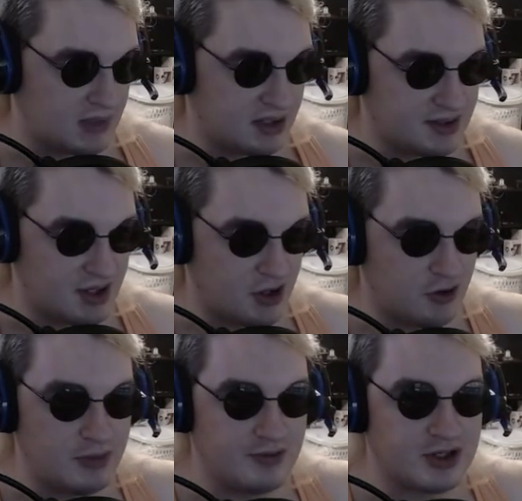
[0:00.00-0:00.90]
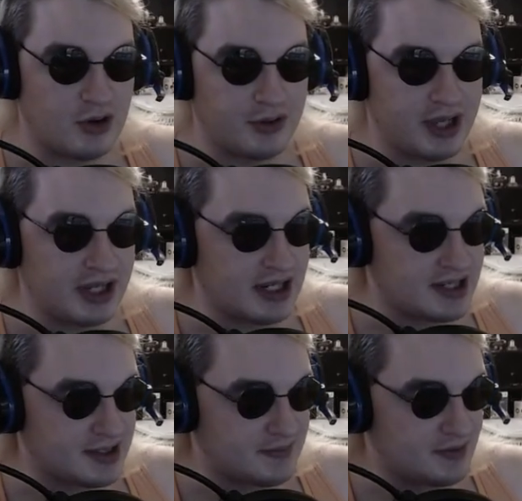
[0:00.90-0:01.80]
So Mute's whole thing
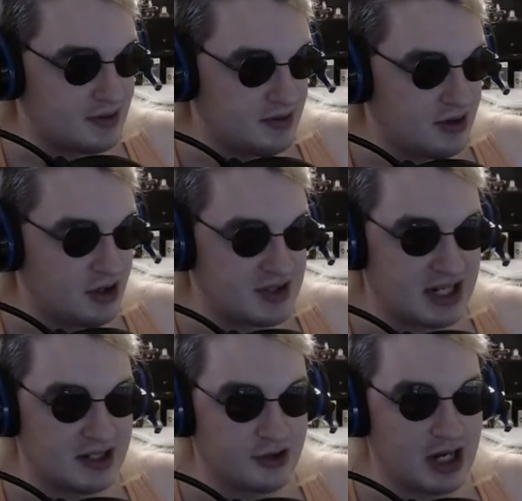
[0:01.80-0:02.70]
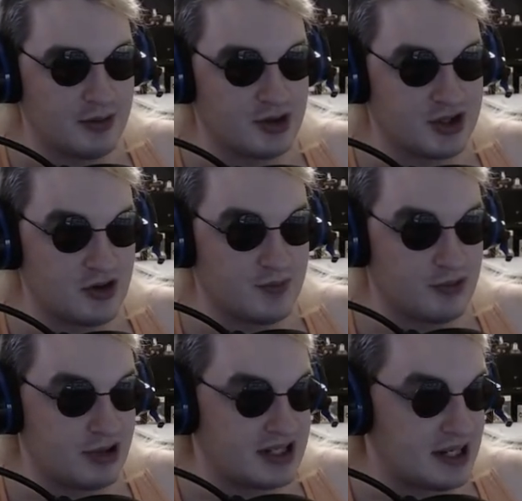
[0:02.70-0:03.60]
is, signal jammers. They're
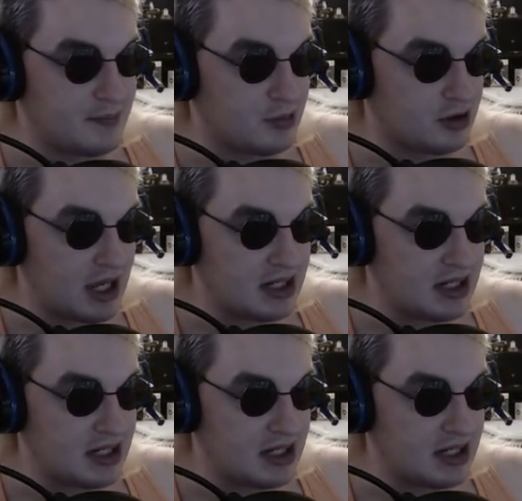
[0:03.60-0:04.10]
pretty simple.